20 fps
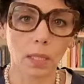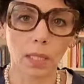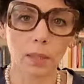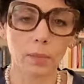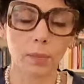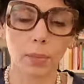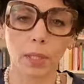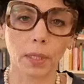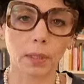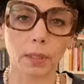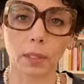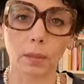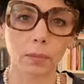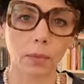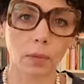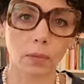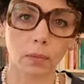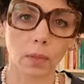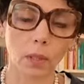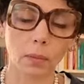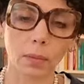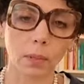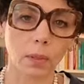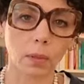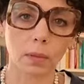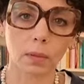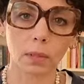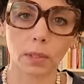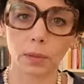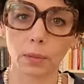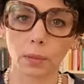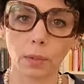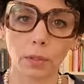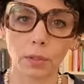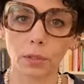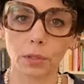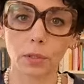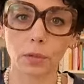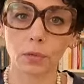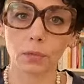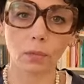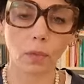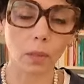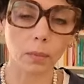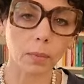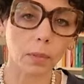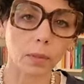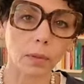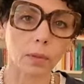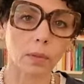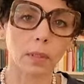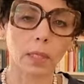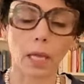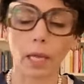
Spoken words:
had picked up the rubble. It was just rubble.